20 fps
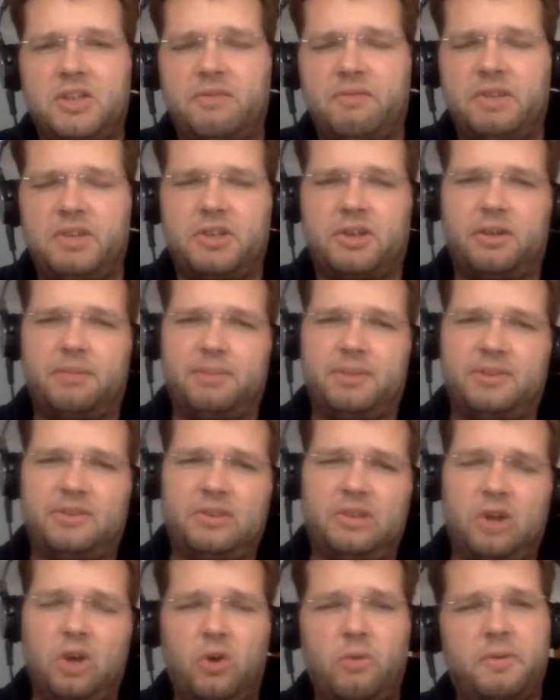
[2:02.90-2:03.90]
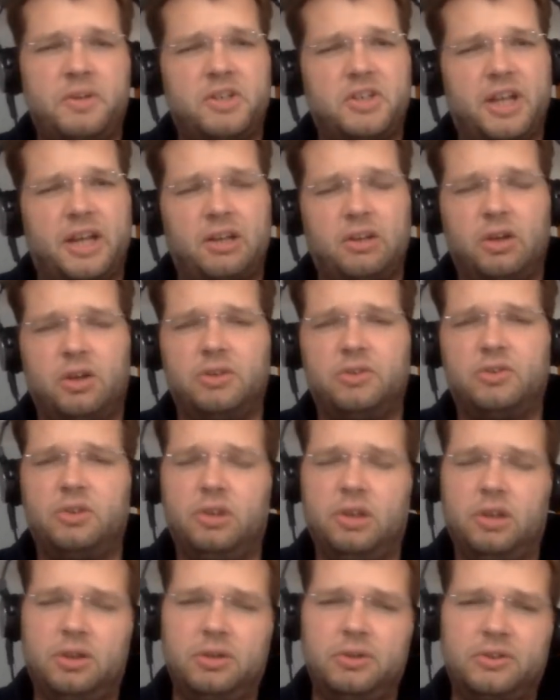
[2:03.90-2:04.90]
which are a bit slow, which take long to
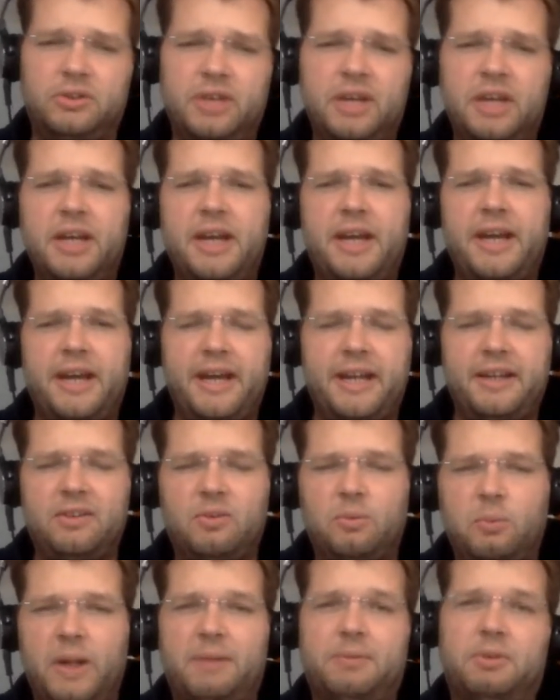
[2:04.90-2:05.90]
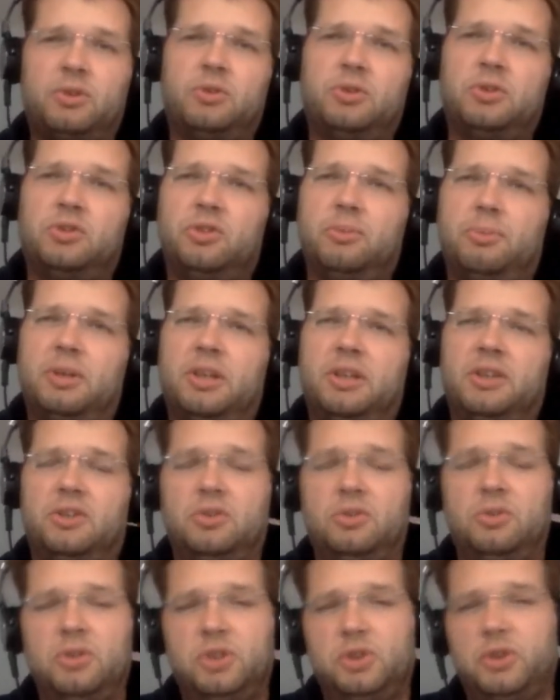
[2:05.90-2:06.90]
load. And well, what do you typically
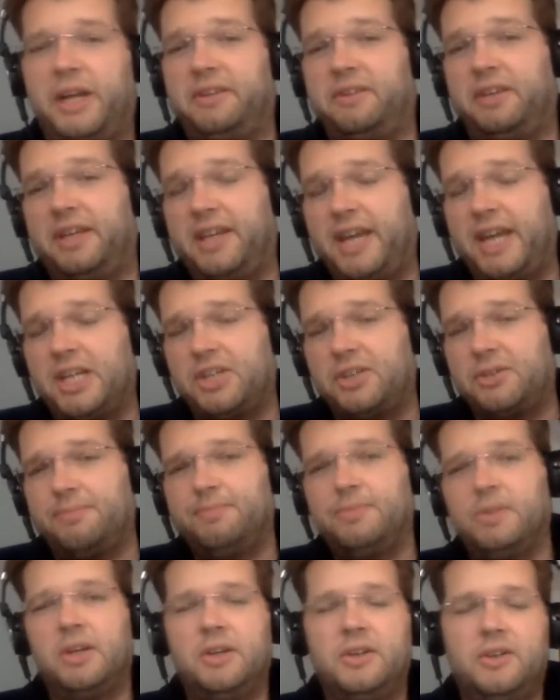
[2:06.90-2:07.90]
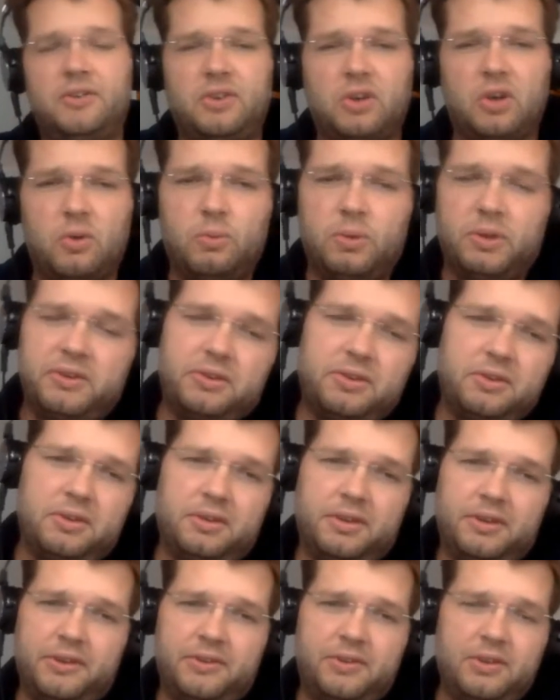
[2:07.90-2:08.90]
do? You add a cache. So what
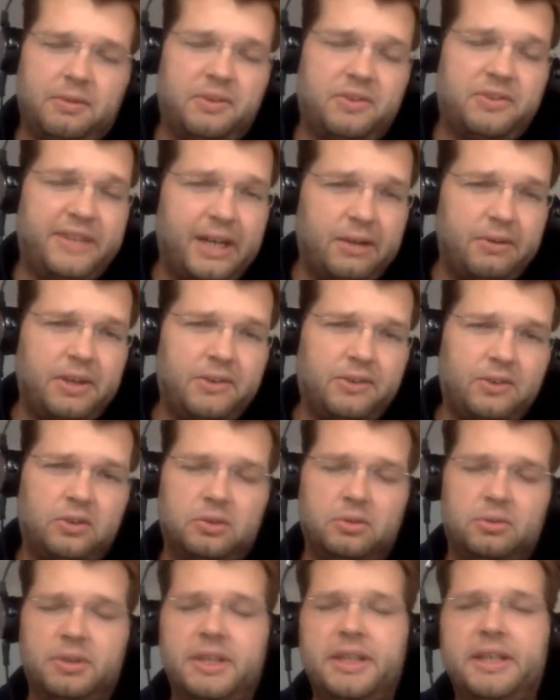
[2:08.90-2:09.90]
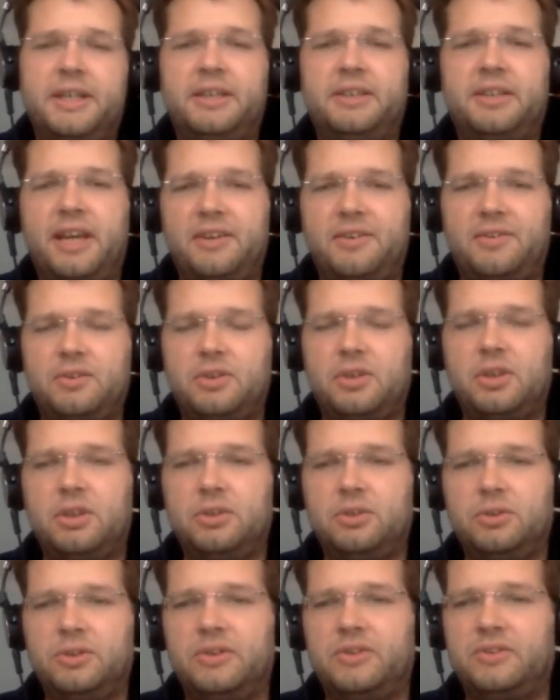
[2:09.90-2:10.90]
your service now has to do, it has to
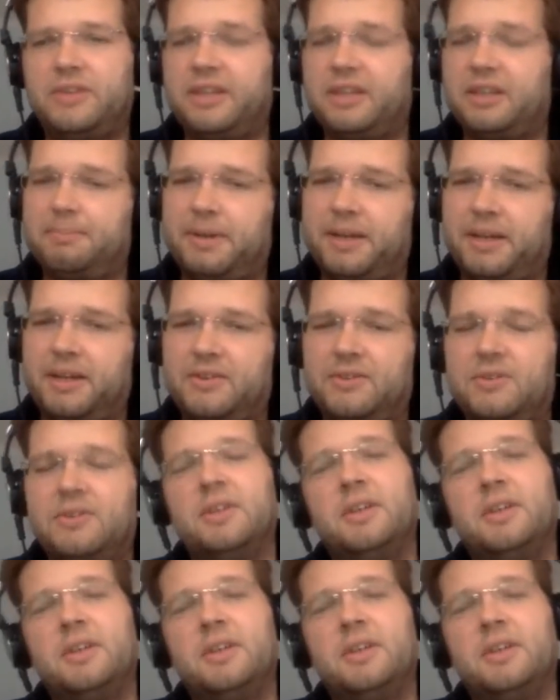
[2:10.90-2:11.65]
go to its database,